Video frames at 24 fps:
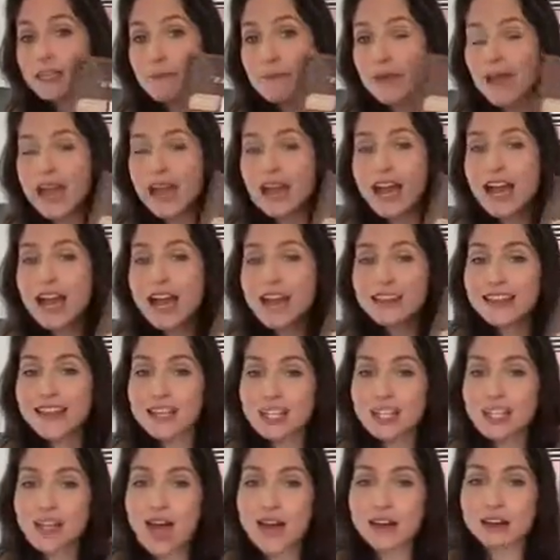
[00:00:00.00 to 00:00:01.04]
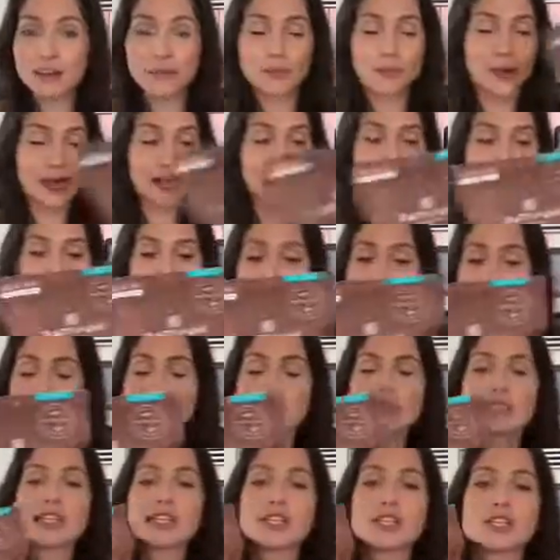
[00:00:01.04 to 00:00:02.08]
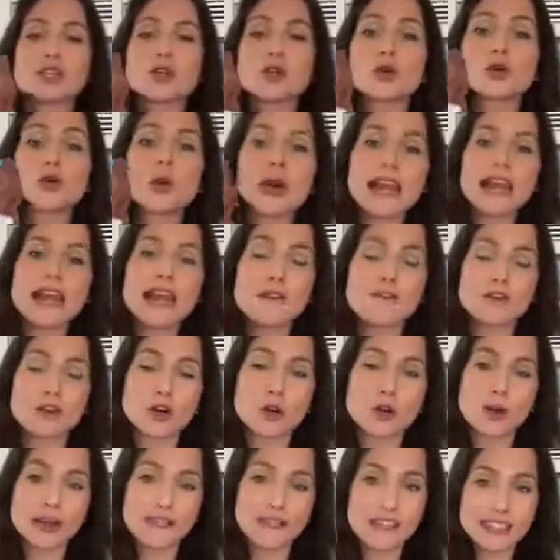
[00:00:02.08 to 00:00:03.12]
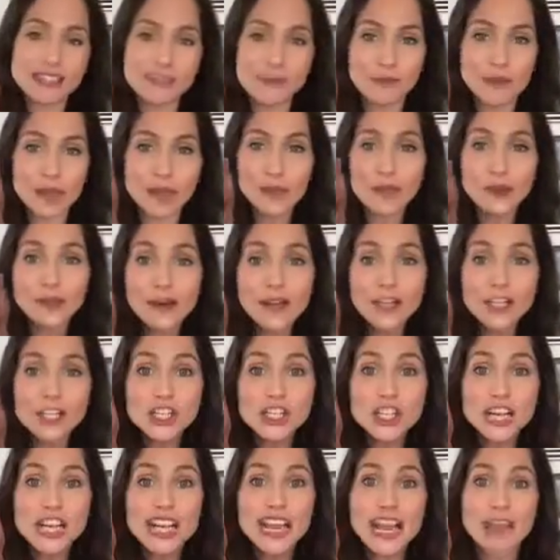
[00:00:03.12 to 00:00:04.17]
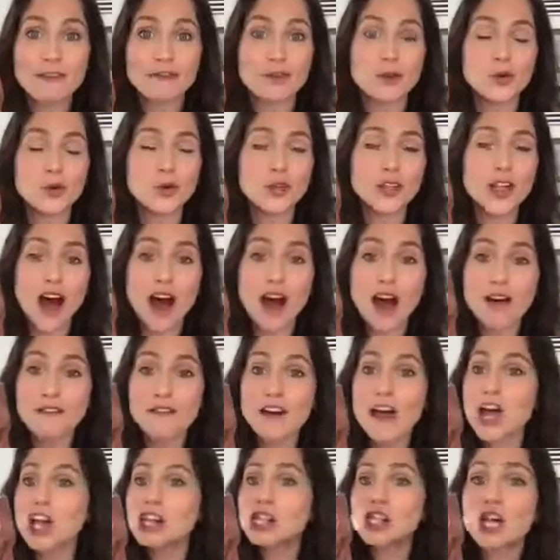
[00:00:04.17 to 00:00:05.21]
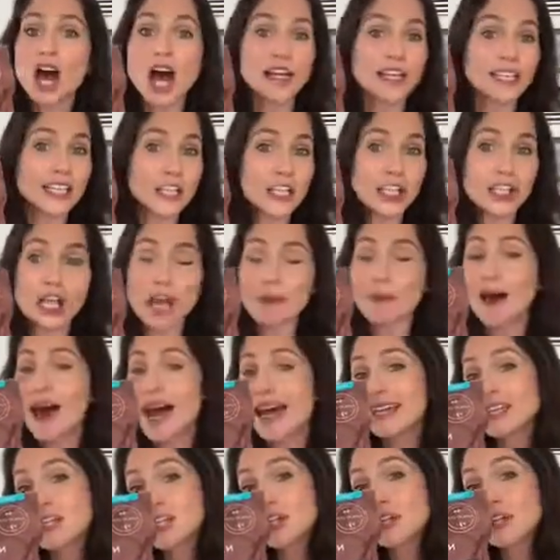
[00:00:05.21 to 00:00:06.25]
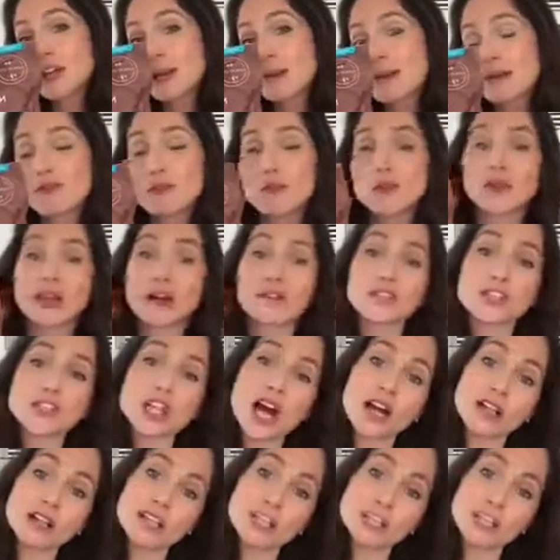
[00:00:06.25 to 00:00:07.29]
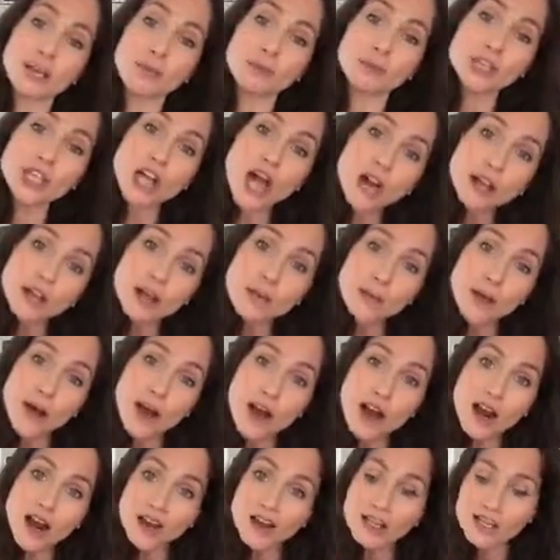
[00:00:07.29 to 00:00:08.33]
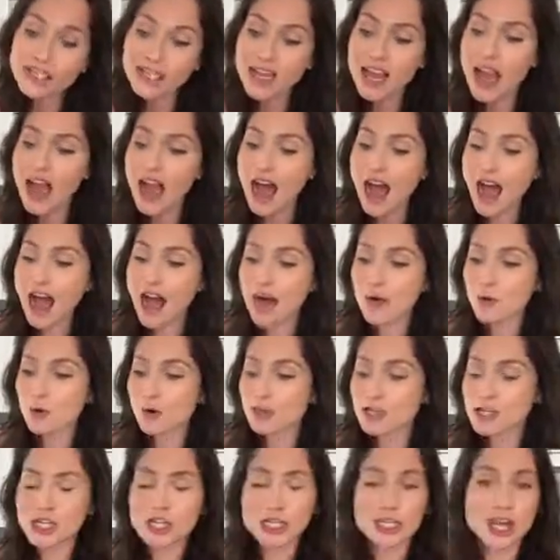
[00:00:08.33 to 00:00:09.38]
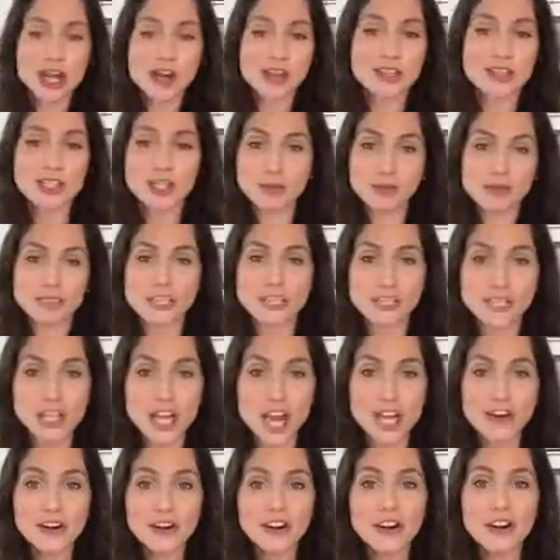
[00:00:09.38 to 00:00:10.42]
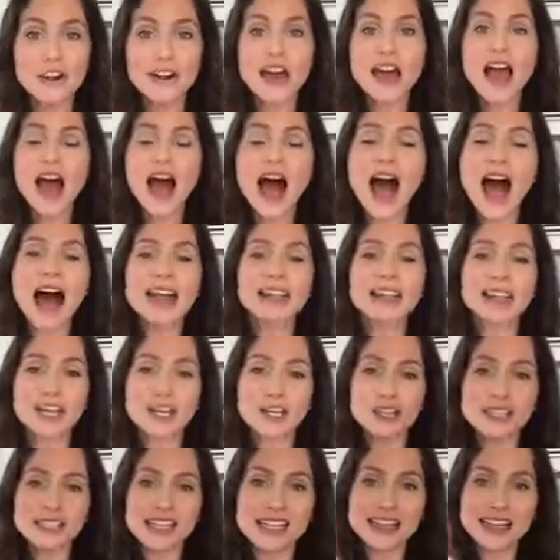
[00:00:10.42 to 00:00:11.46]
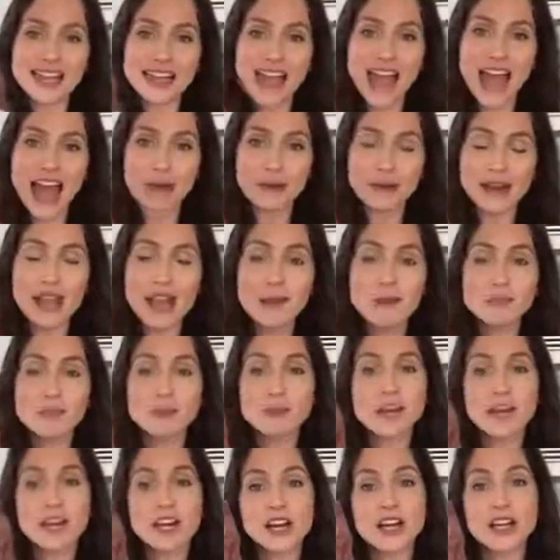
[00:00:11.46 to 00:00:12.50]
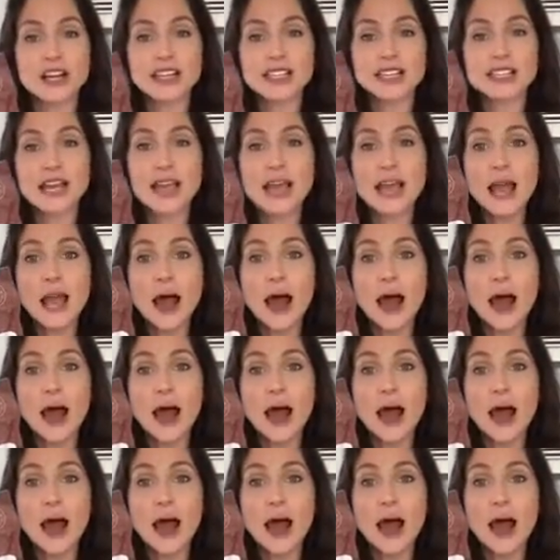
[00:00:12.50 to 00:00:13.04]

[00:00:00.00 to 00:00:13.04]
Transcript: to make this chocolate pudding, but this is great if you're craving something crunchy, if you love chocolate chip ice cream, if you love chocolate chip chocolate bars, or just chocolate chips in general. I like using cacao nibs because